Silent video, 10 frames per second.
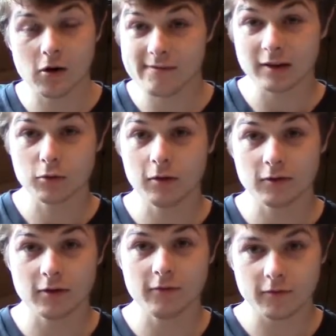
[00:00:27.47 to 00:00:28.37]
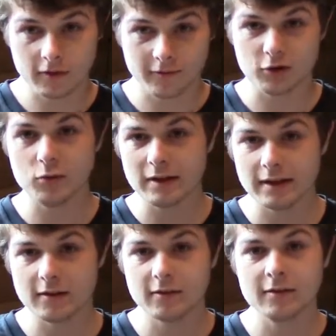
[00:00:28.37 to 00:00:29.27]
over the course of a few
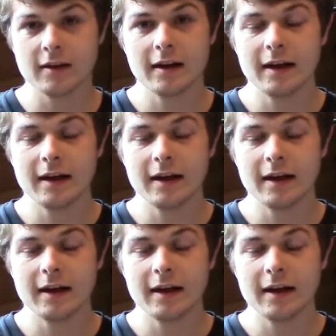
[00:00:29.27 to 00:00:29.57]
years,